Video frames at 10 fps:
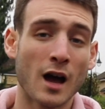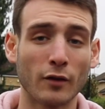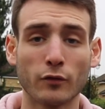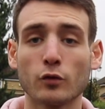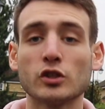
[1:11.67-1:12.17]

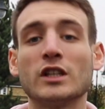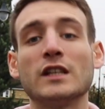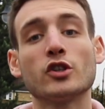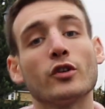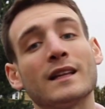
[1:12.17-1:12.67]
Unfortunately,
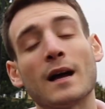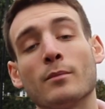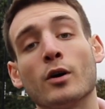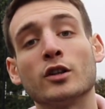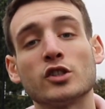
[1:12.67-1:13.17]
during that
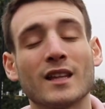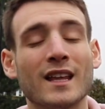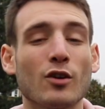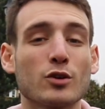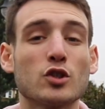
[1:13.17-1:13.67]
merger, they
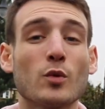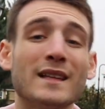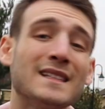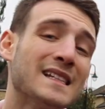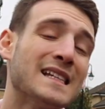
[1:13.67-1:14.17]
lost
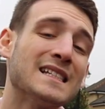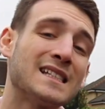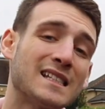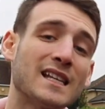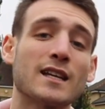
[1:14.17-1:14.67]

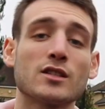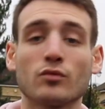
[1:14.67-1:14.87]
26